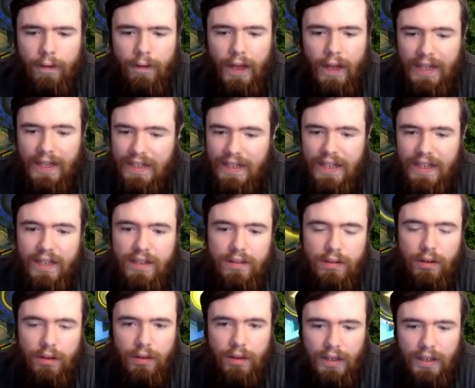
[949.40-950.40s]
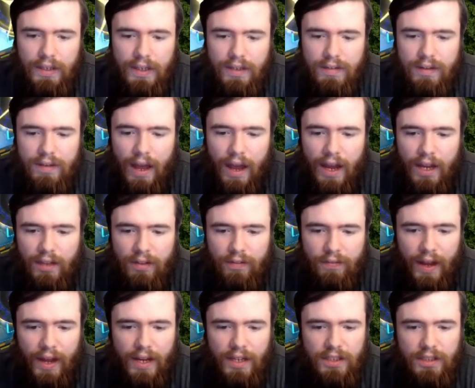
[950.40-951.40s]
and he needs to he needs to act
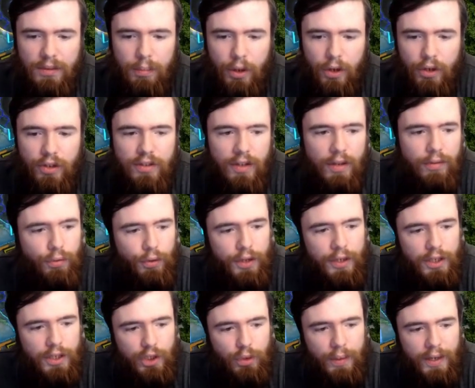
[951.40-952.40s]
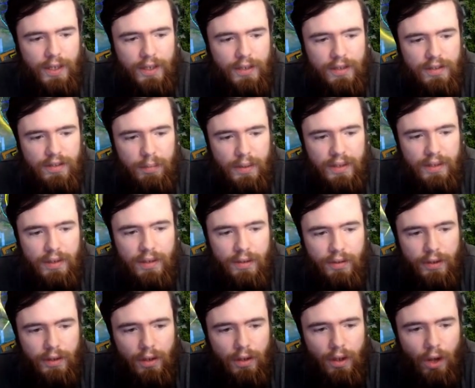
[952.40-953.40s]
fast because if Raider's Wing is
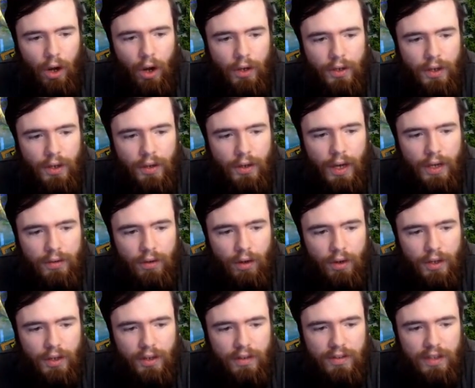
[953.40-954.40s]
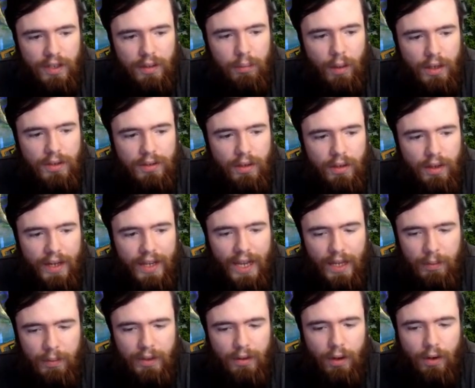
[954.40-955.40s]
material on a, a, Dark Exceed monster, it
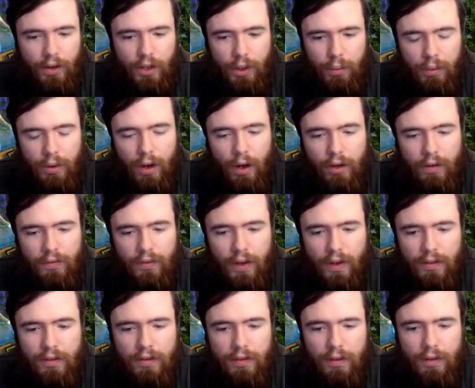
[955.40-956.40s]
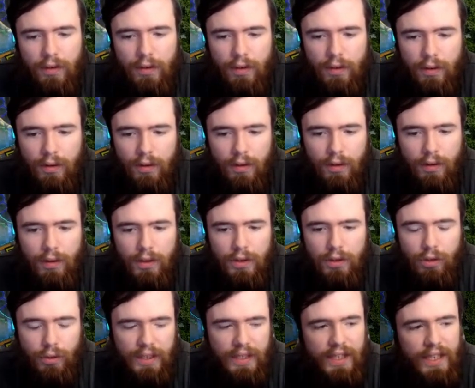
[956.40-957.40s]
can't be targeted with card effects.
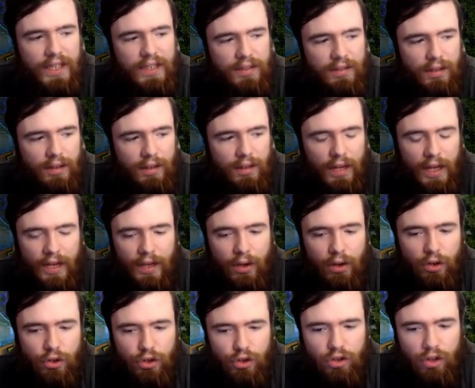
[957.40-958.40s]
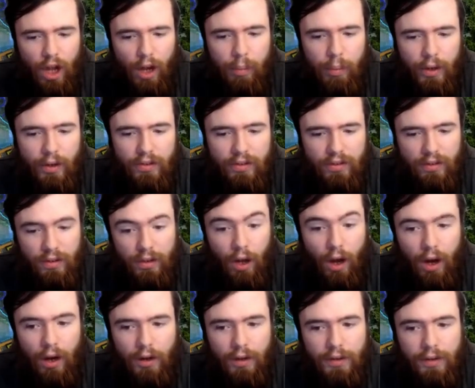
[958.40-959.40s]
So he needs to like stop us
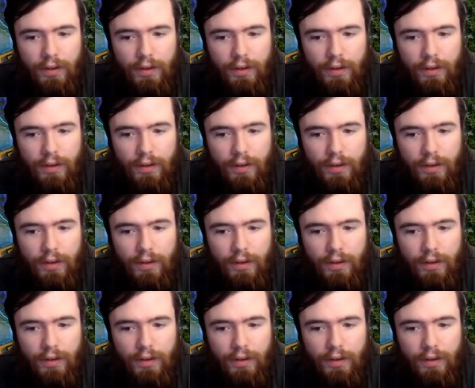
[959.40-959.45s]
now,